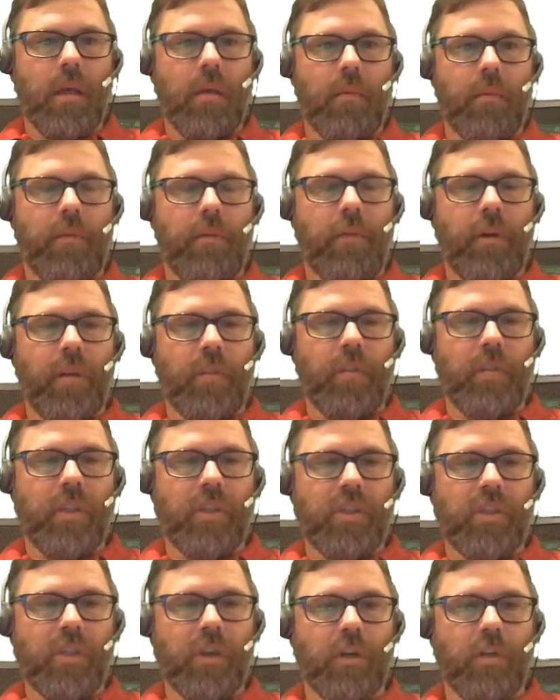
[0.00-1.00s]
from the
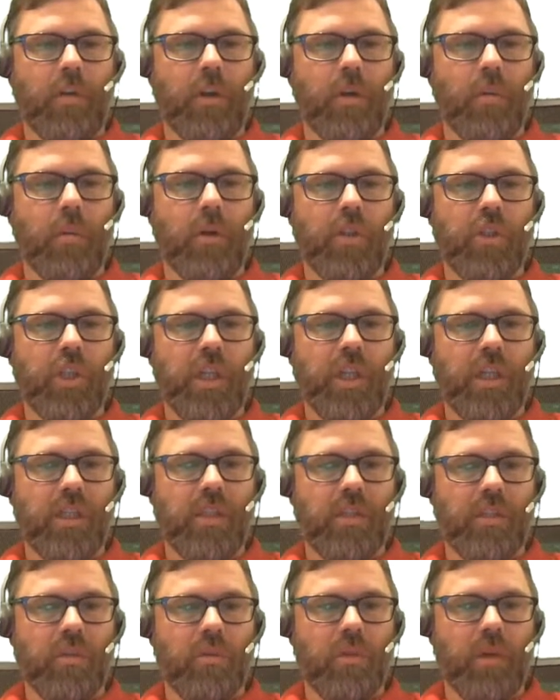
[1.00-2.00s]
server where
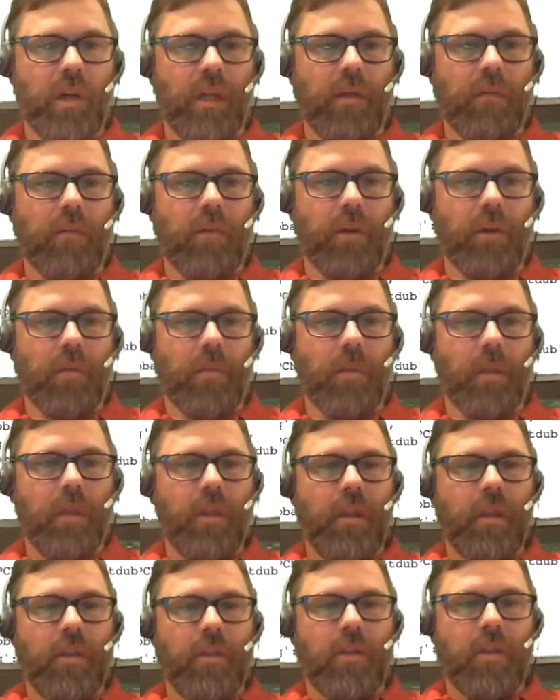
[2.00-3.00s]
Jenkins is running from.
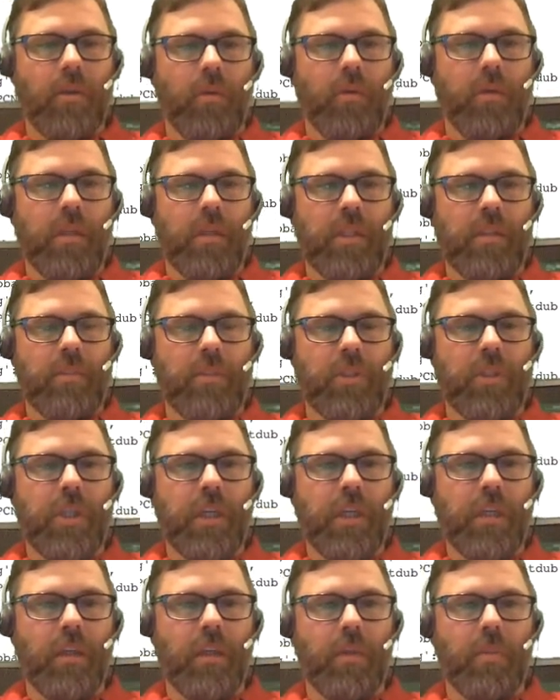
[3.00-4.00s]
So these
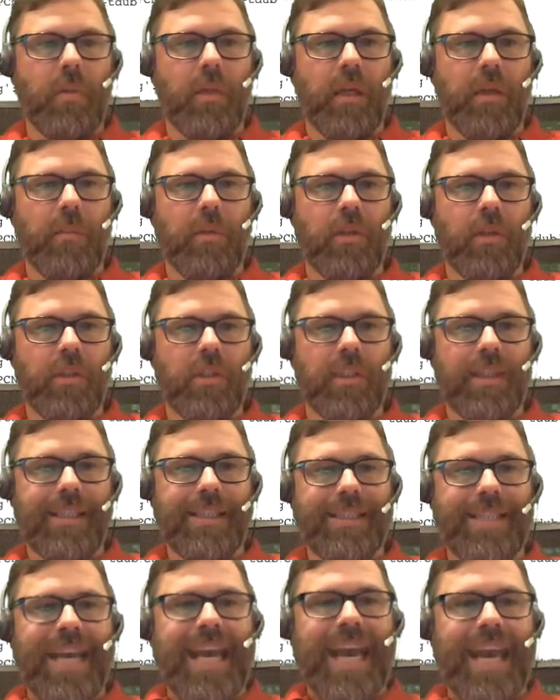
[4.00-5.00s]
particular playbooks and
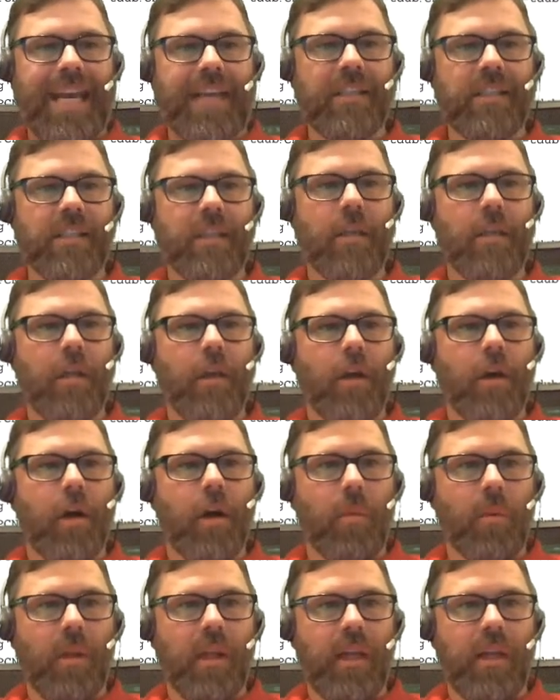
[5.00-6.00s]
these tasks
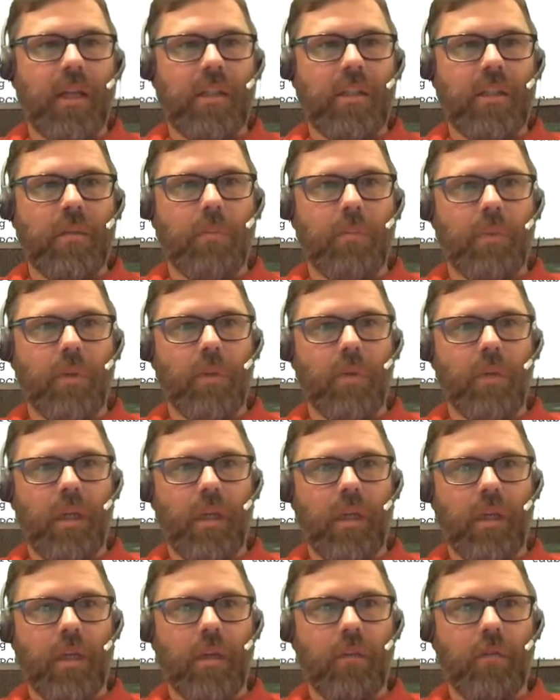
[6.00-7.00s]
are related to
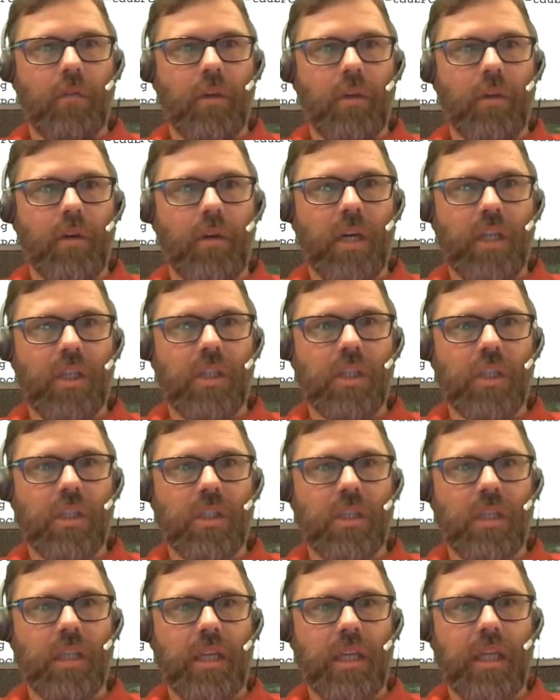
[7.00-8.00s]
building
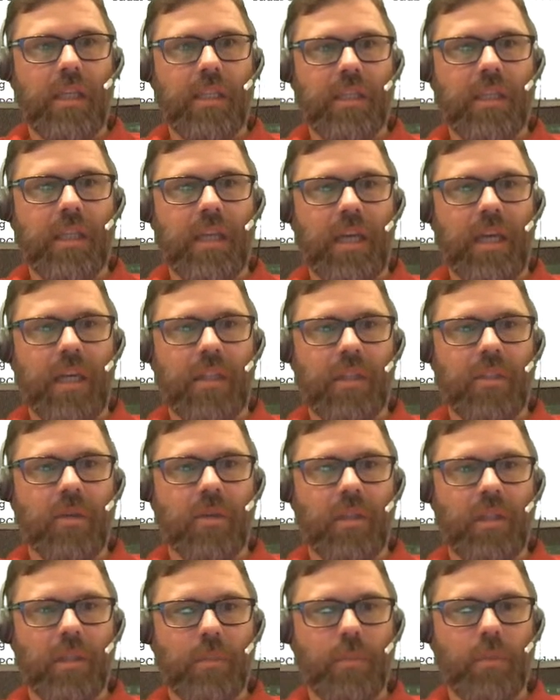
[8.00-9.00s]
configurations in ACI. So
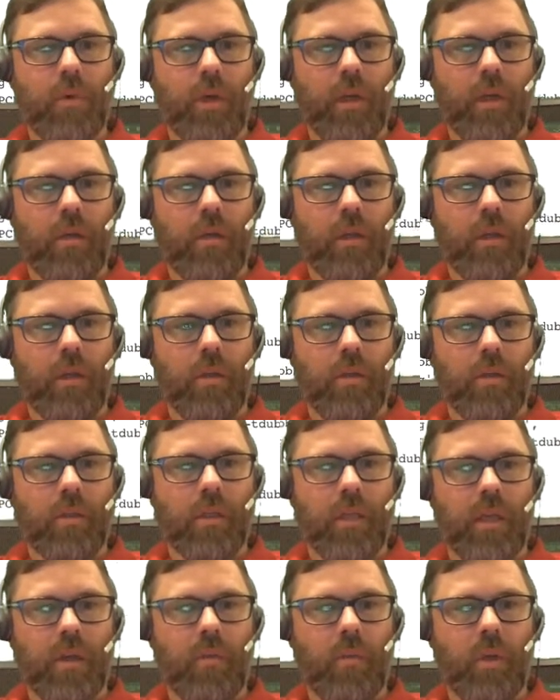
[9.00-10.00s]
at this point, it looks
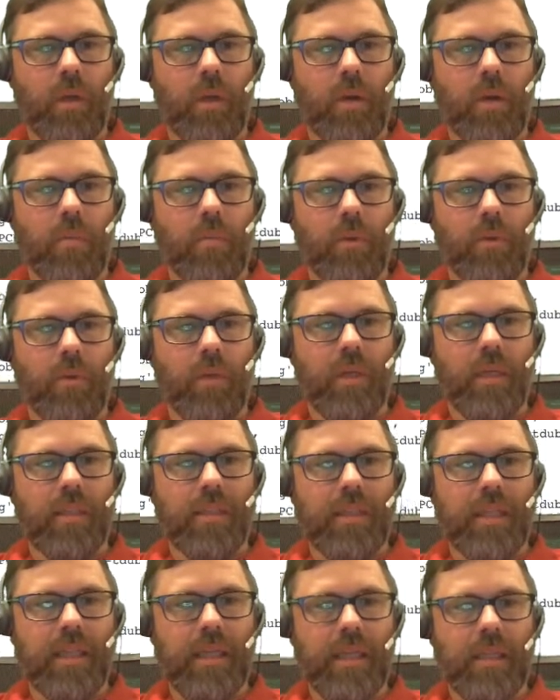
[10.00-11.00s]
like we are building
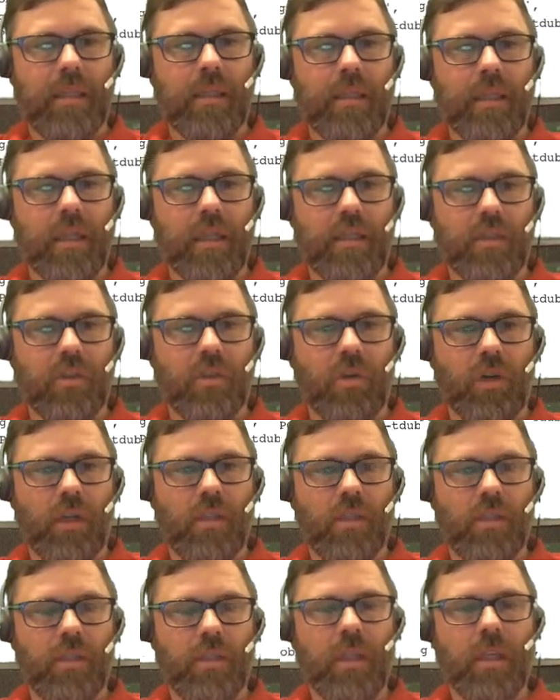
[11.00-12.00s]
tenant
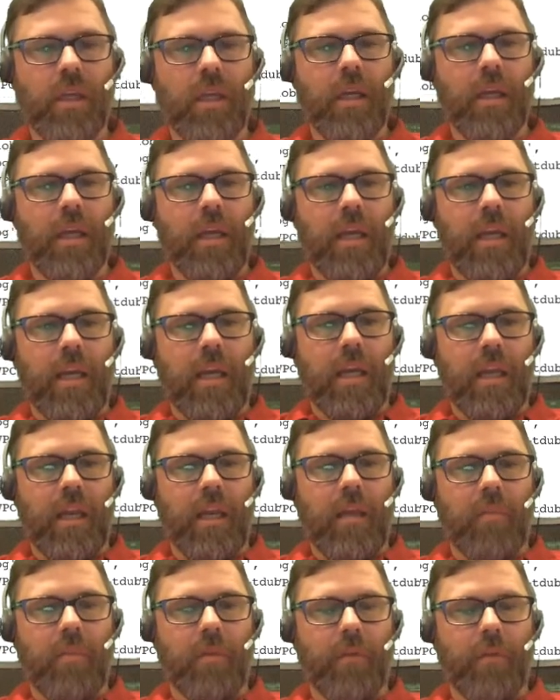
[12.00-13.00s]
constructs. And
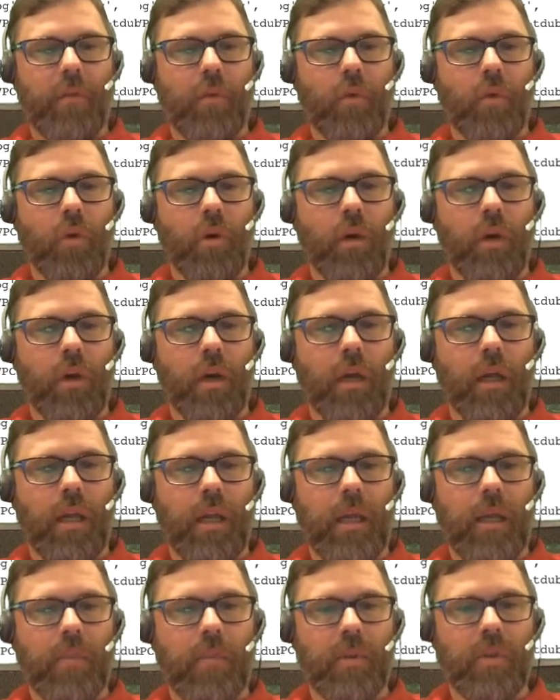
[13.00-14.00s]
before
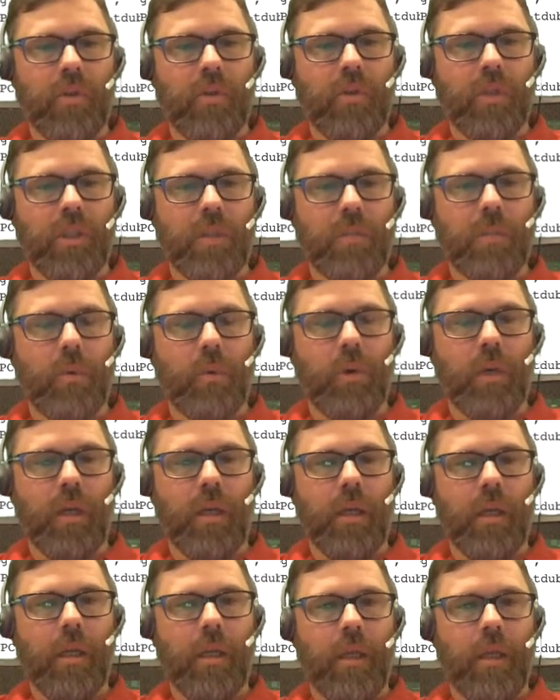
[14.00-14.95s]
and up until this point,